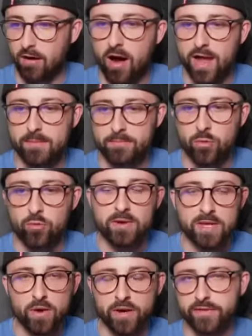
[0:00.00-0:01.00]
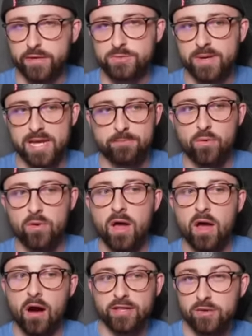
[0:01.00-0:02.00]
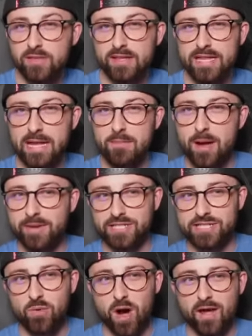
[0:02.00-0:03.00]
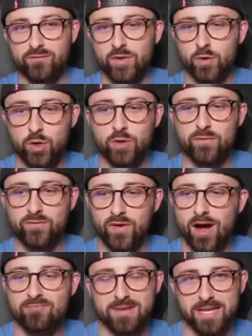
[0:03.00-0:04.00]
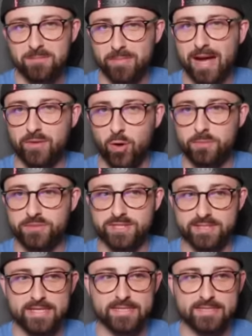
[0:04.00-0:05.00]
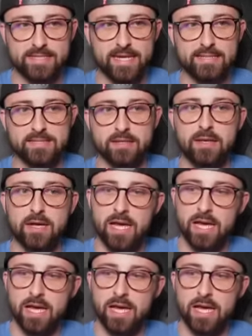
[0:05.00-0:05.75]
And I am normally one of those people. I do think that there might be actually quite a few good £5 million options this season.